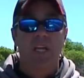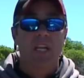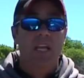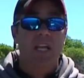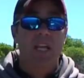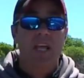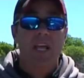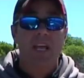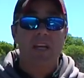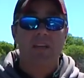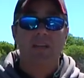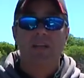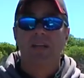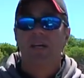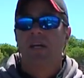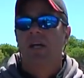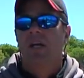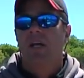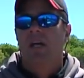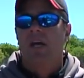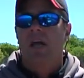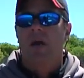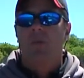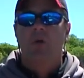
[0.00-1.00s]
get a hit
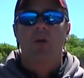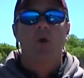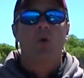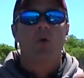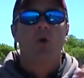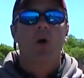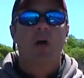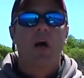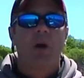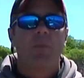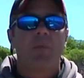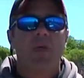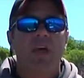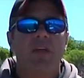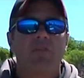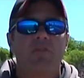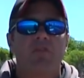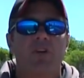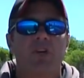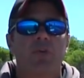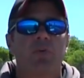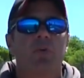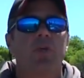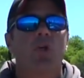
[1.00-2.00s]
and we don't hook up that
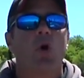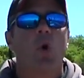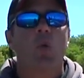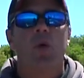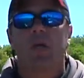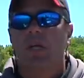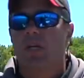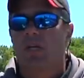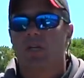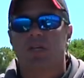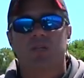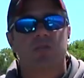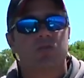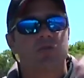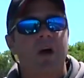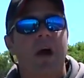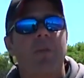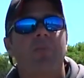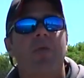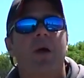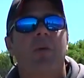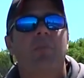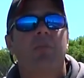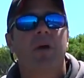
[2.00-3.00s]
fish, we know we can just
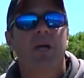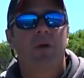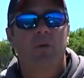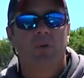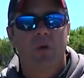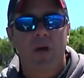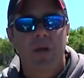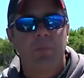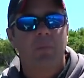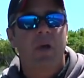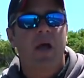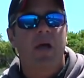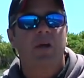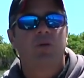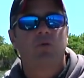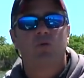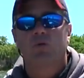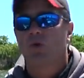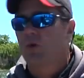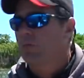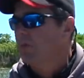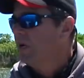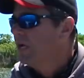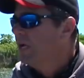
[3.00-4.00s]
drop that bait right back
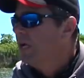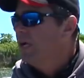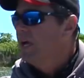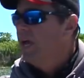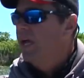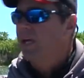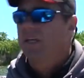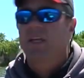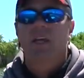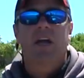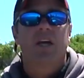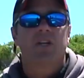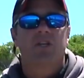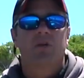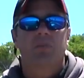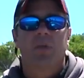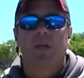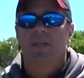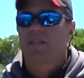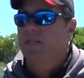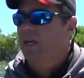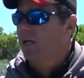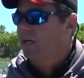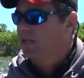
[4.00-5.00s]
to them and catch them
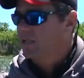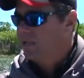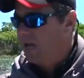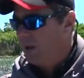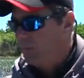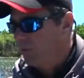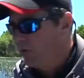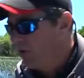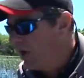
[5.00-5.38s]
that second time